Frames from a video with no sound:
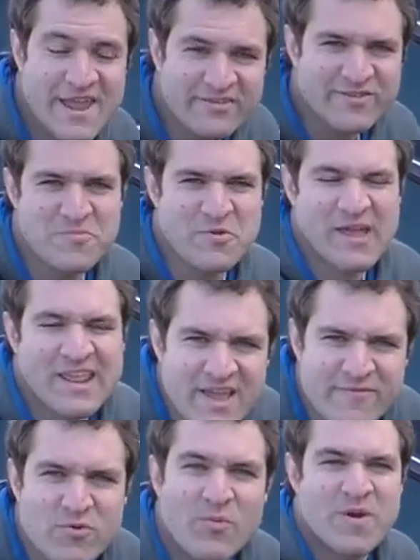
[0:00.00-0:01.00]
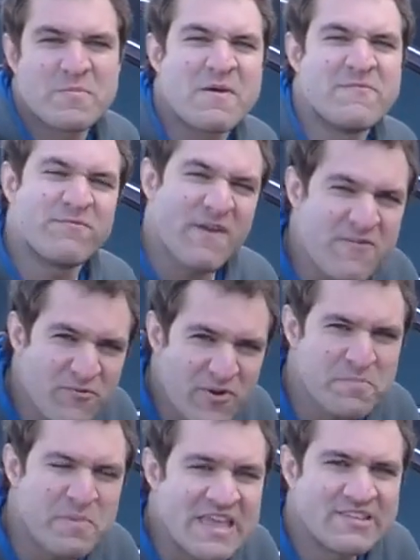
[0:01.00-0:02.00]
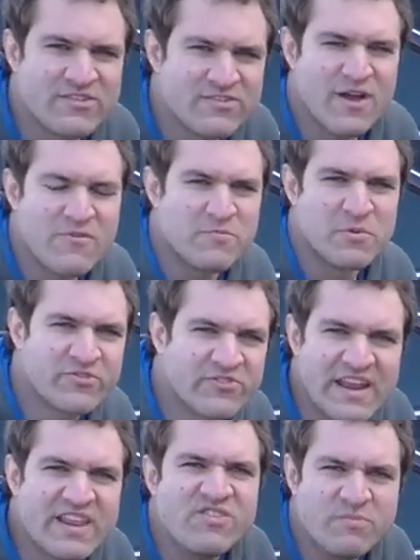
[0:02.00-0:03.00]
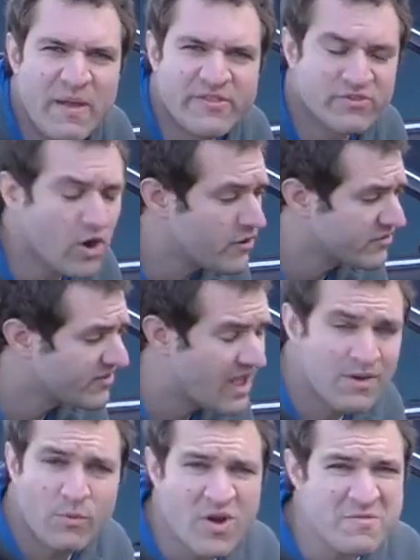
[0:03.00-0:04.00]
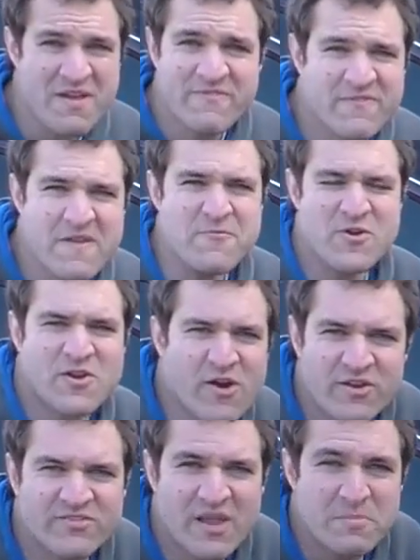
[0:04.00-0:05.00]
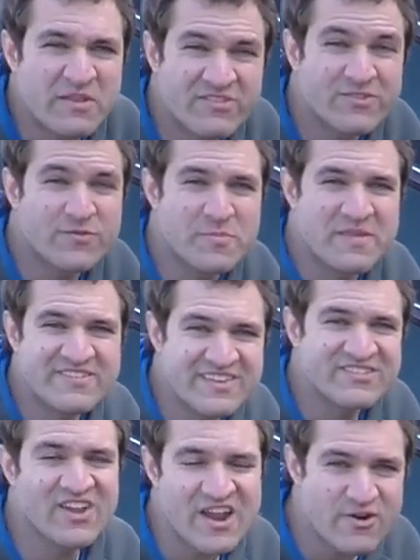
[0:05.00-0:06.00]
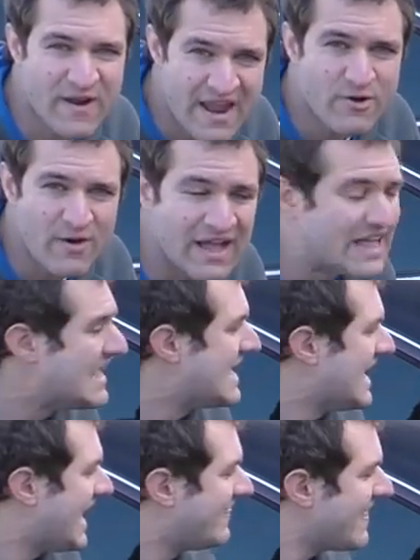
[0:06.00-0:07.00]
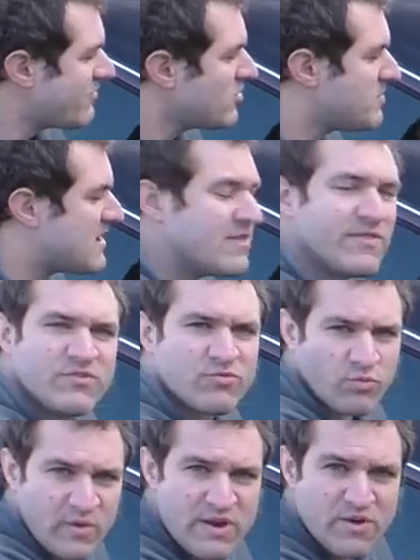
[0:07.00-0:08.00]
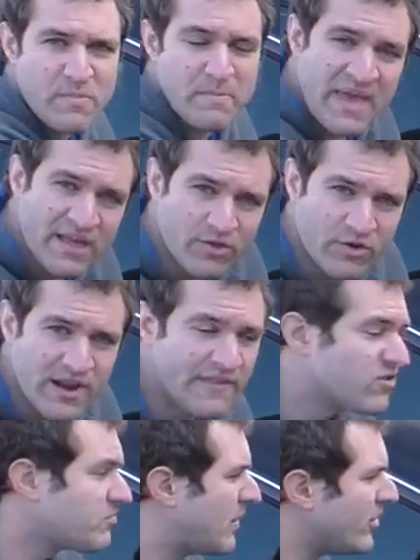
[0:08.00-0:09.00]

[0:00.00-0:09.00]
Next up, we got to cover one of my favorite pieces of Mercedes-Benz car design, one of my favorite car design pieces from this entire era, and that would be this rear pillar. Now, this